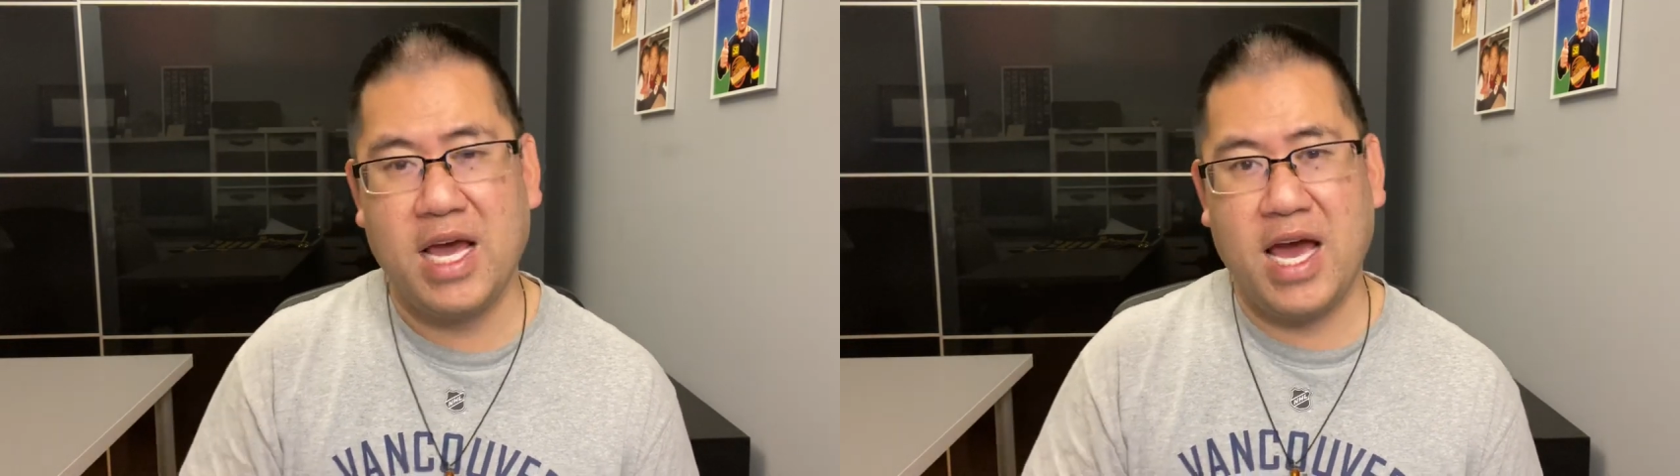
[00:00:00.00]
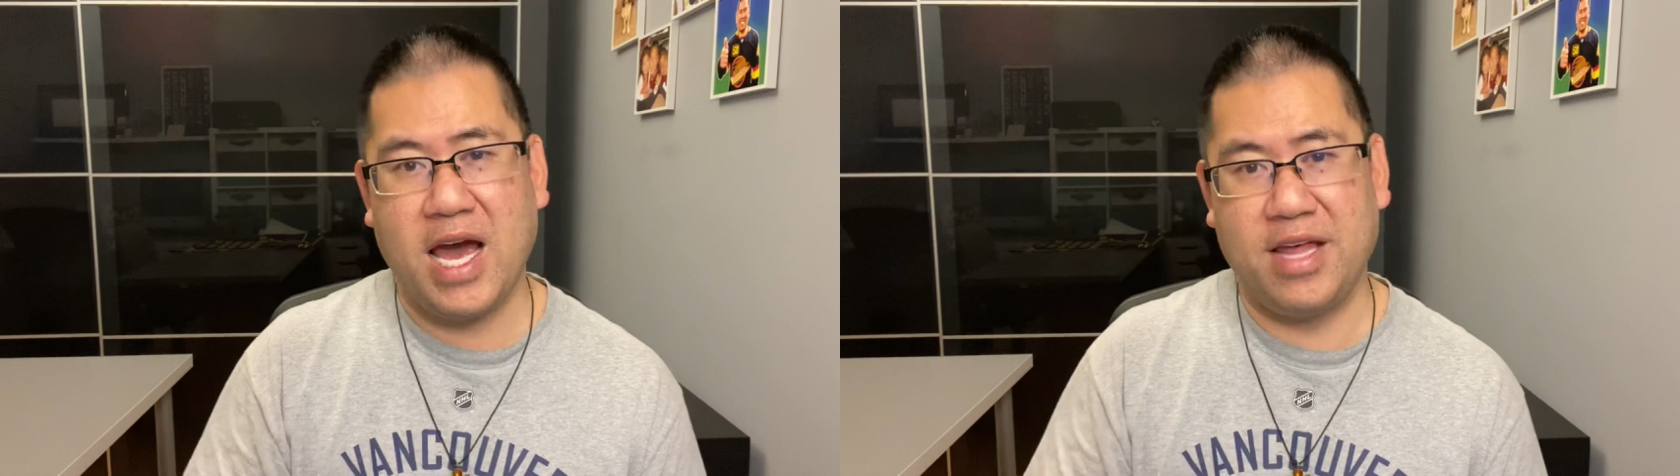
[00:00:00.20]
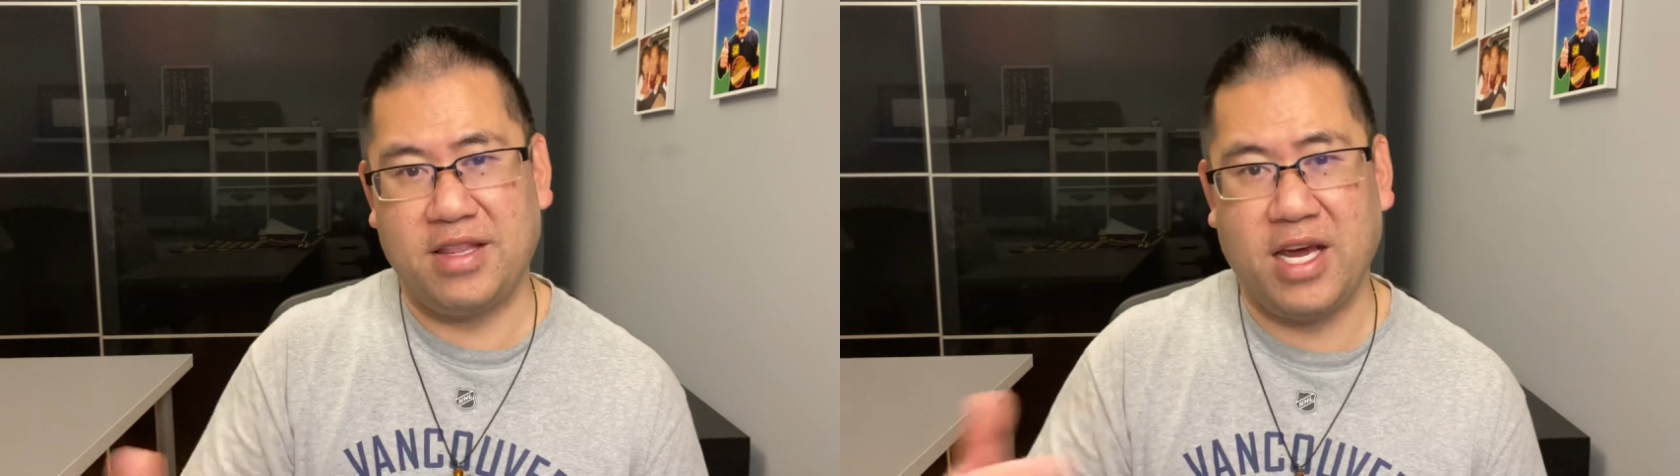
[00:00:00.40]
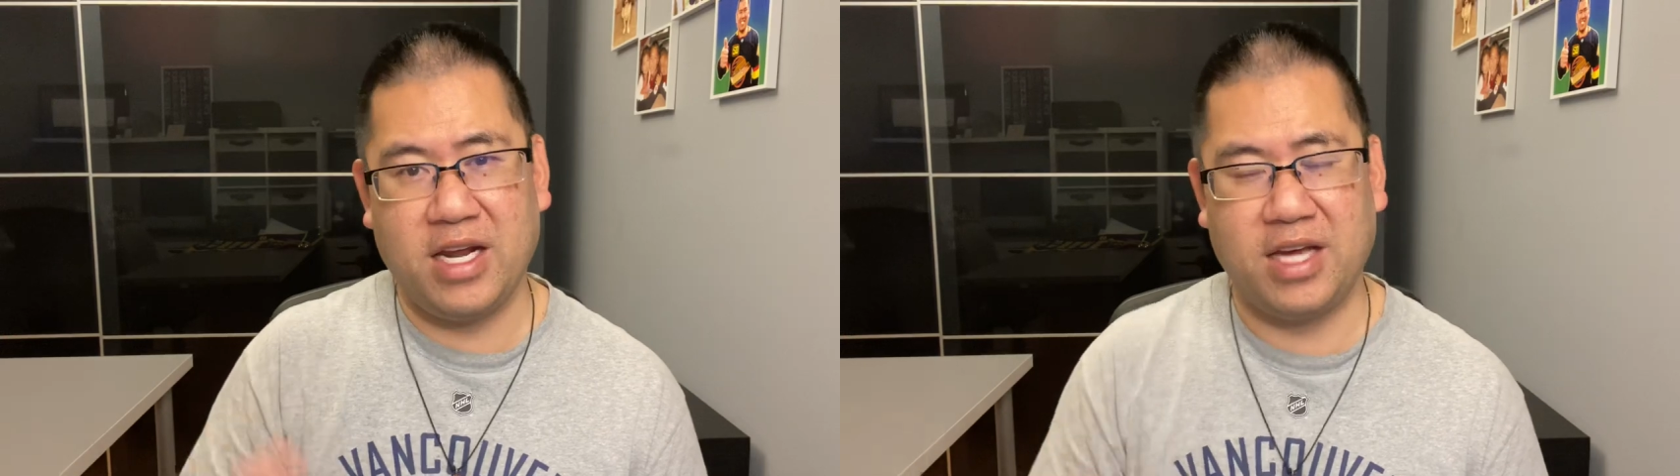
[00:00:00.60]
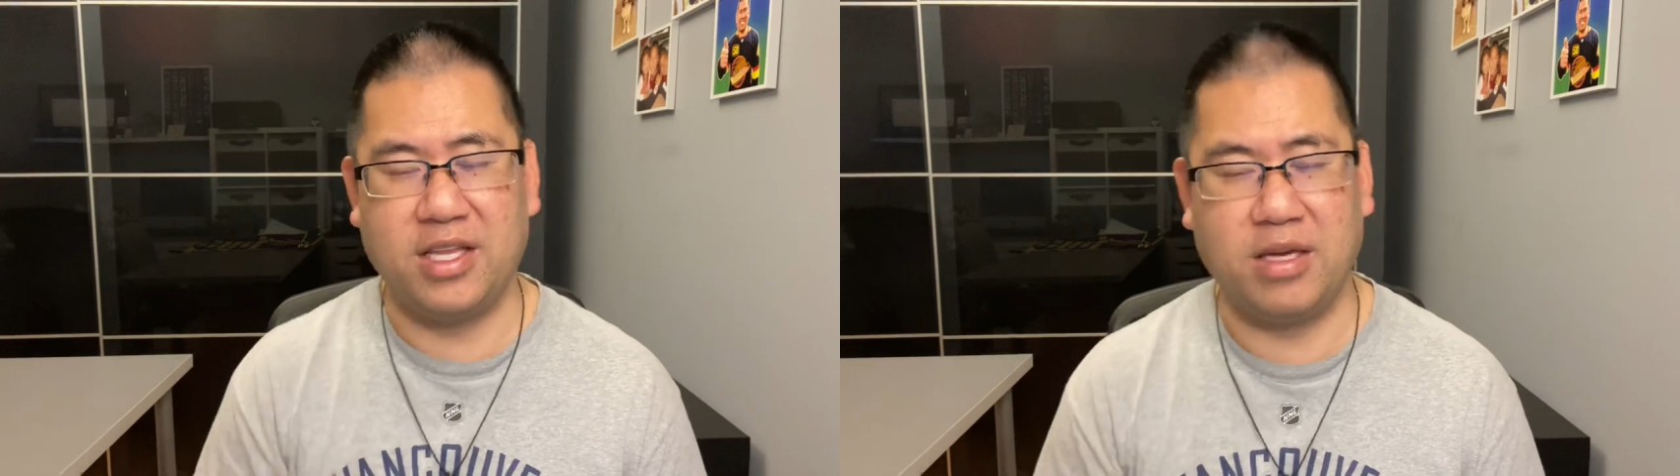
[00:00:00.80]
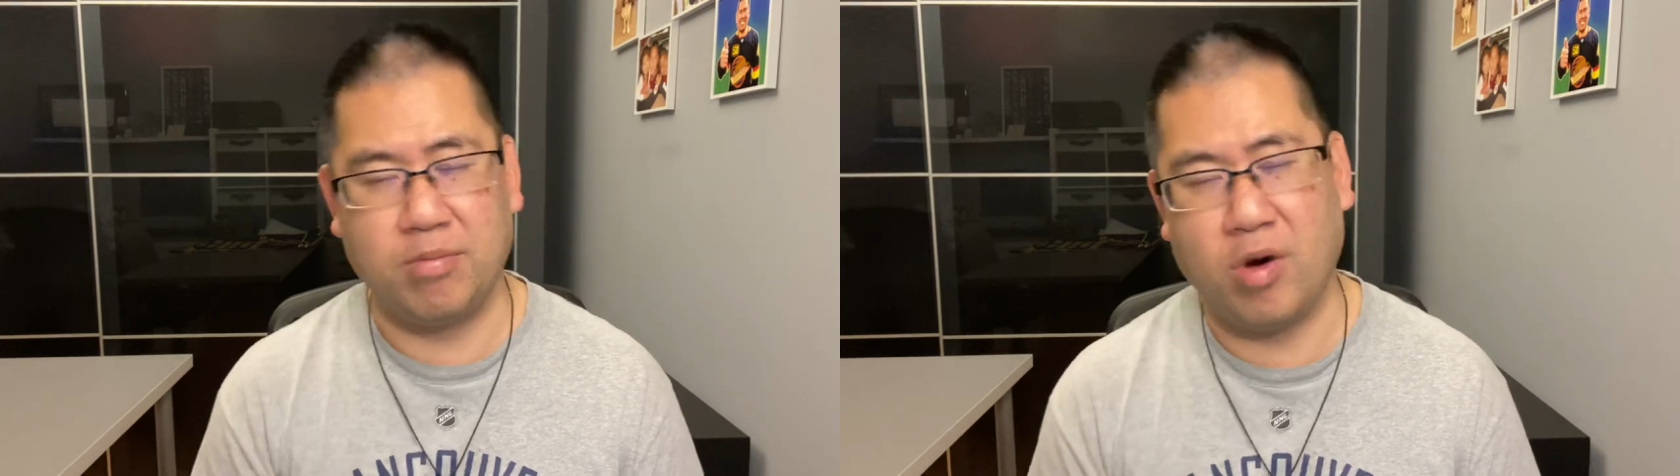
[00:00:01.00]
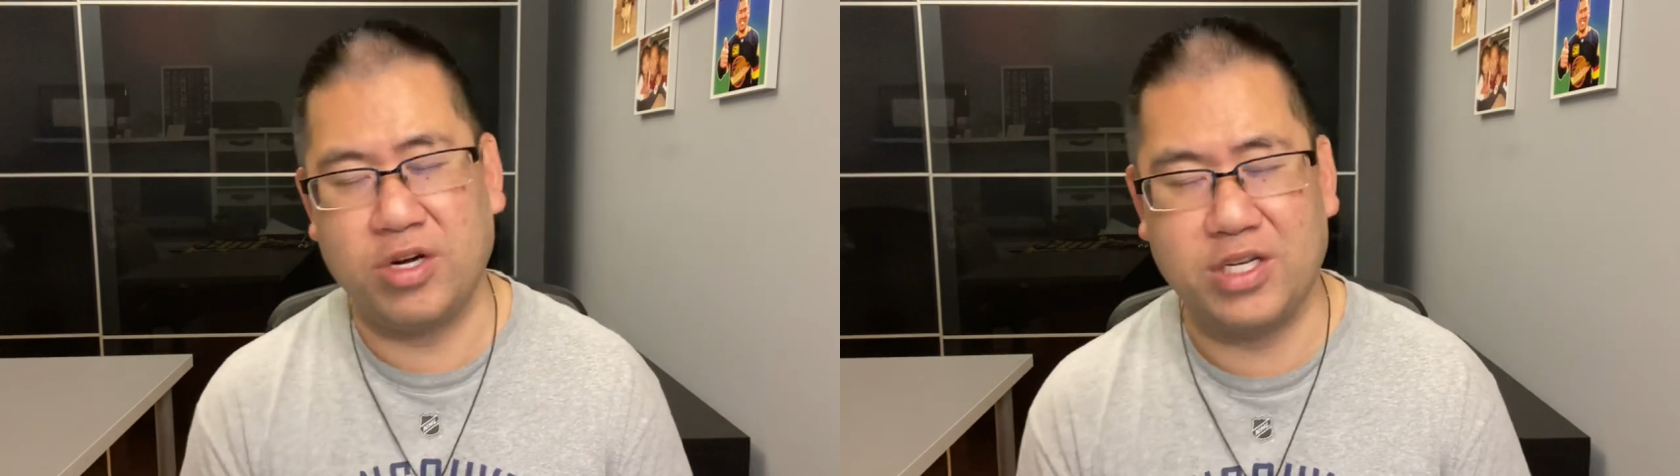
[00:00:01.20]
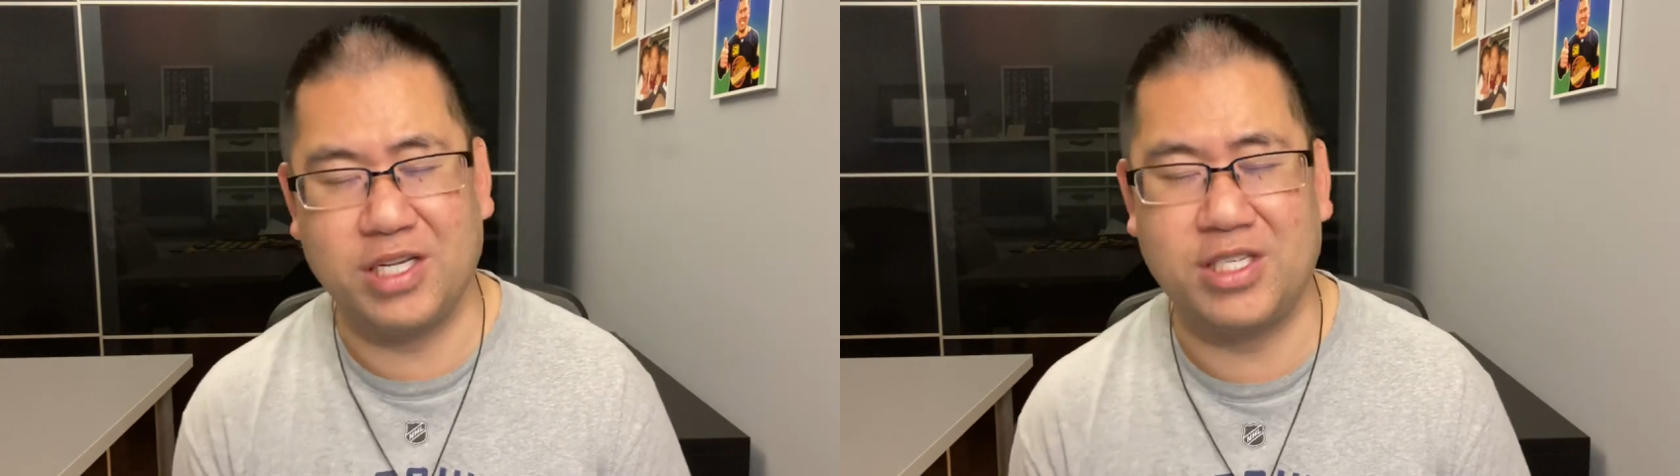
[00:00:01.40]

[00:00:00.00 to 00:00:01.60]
And then I think Marner did a